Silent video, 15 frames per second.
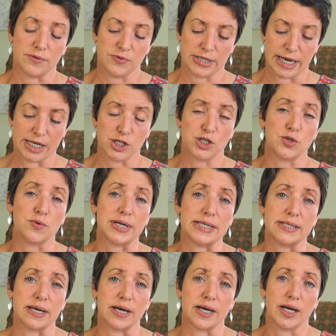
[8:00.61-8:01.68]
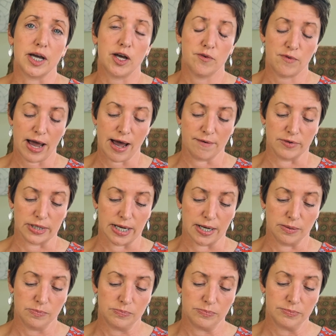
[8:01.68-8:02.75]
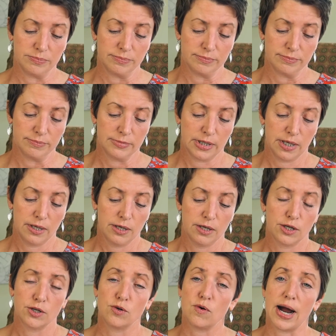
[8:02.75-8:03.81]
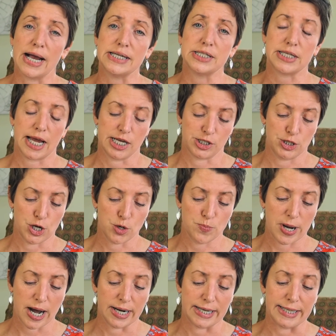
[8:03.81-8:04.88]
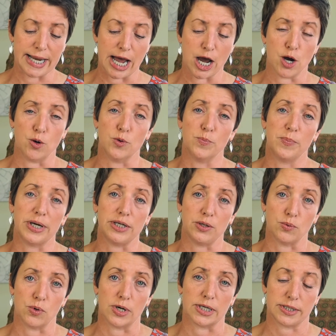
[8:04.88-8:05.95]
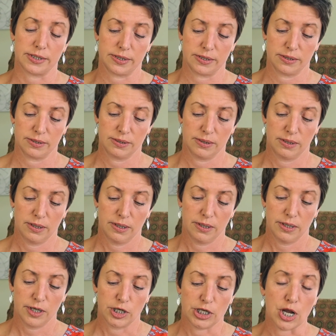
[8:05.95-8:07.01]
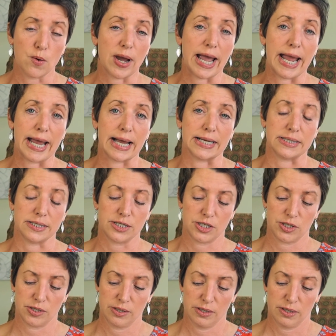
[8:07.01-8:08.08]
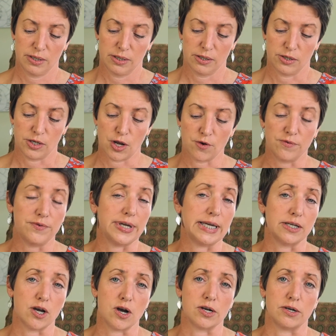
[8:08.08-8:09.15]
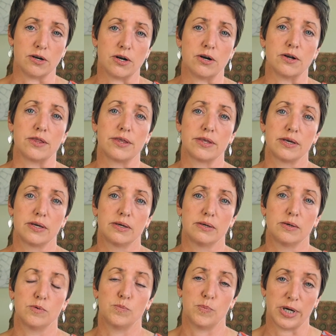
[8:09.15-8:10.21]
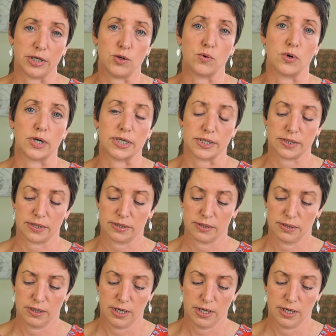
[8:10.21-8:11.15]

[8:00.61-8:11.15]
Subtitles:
of Saint Teresa of Avila, "Christ has no body now but yours, no hands, no feet on earth but yours.